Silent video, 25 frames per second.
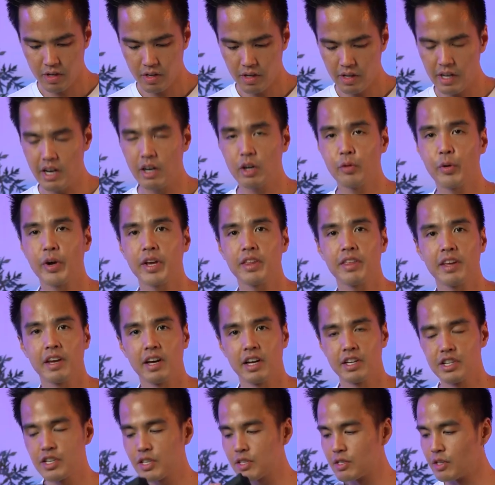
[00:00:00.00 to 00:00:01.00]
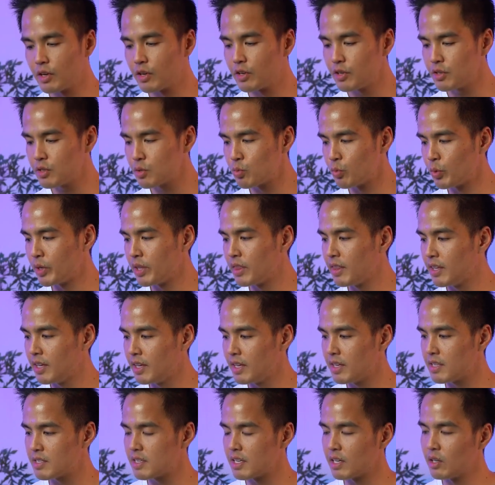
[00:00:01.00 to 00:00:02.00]
Now, quick thing I just noticed with
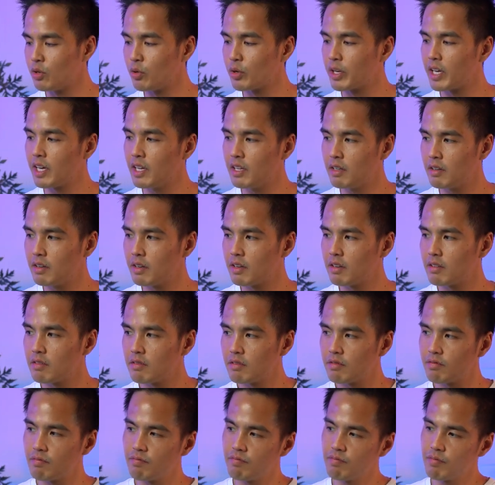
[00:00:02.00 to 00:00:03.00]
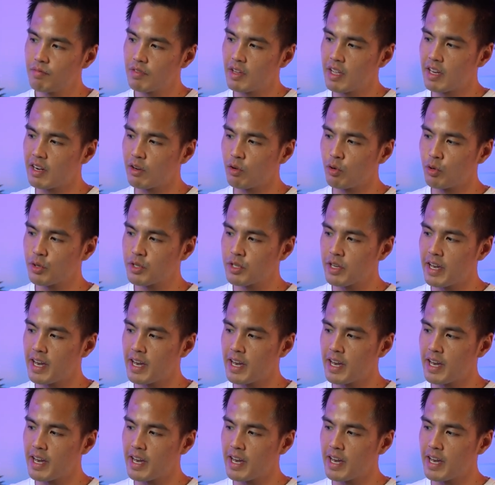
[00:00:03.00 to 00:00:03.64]
the single kit, it also